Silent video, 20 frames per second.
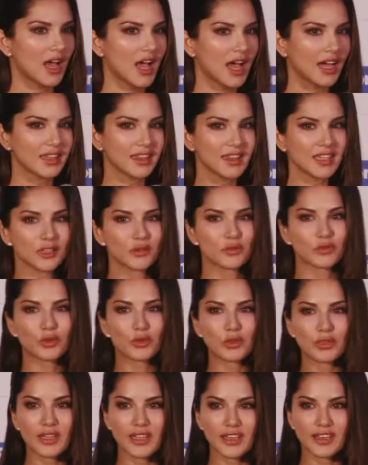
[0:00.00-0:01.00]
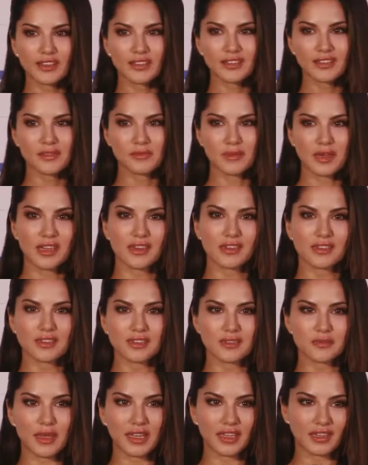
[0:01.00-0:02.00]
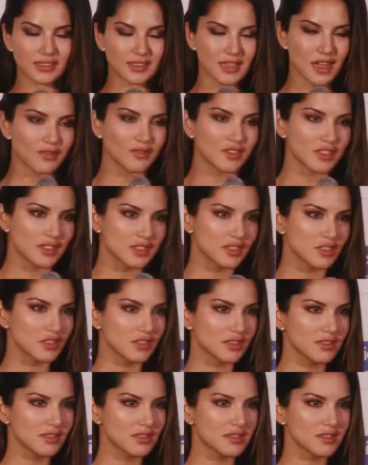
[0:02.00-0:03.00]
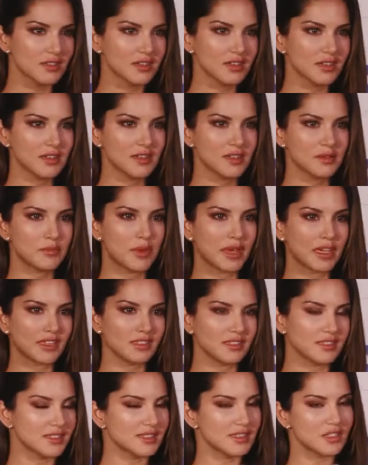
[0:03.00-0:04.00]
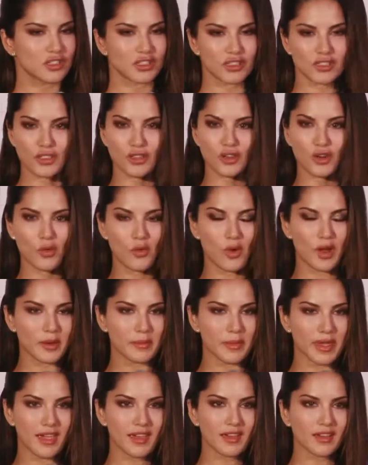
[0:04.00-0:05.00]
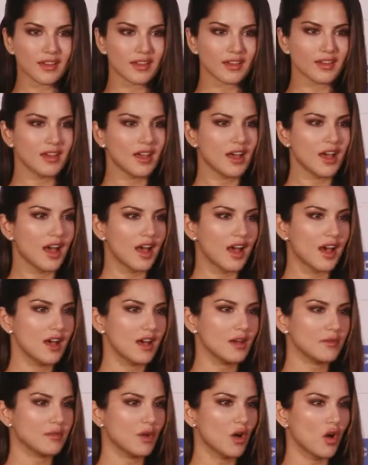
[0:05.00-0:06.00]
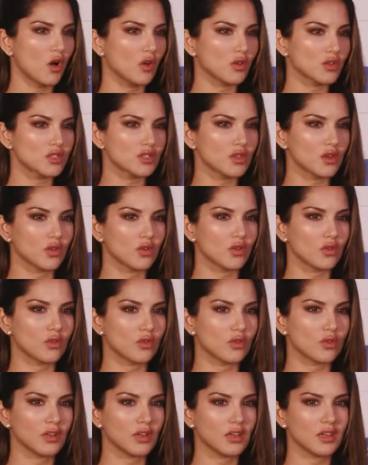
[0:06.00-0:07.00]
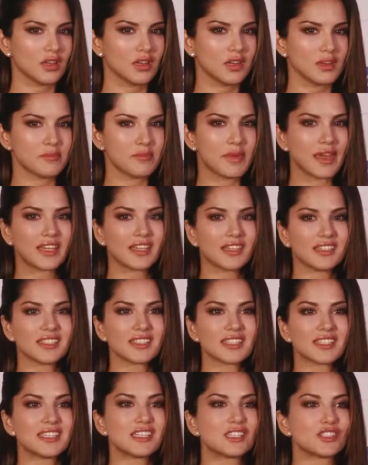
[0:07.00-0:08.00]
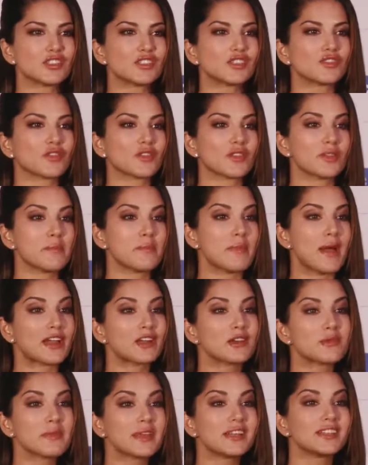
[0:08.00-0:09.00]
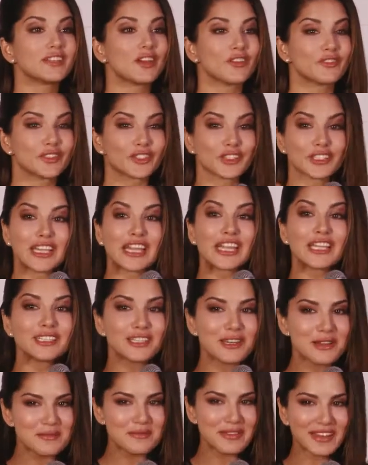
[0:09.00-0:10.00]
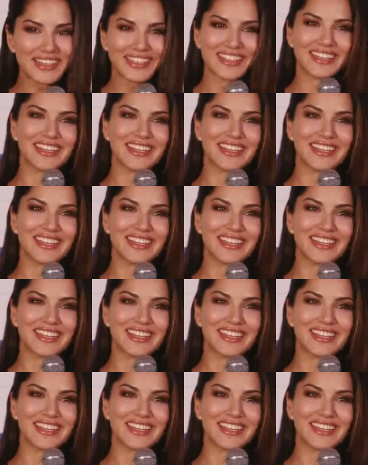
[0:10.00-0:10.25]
I think ruling means making tough decisions, making decisions you don't want to make. Also, making decisions for the betterment of your kingdom,